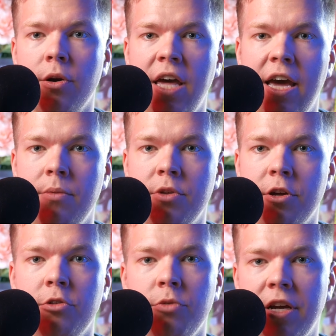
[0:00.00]
okay with
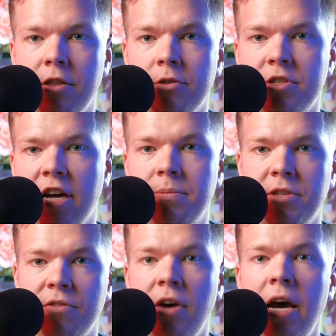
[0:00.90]
including those
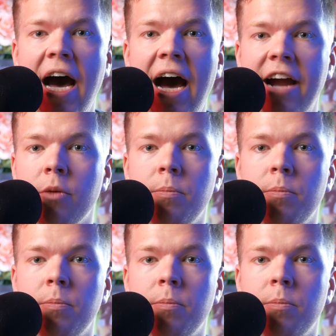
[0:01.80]
types of higher,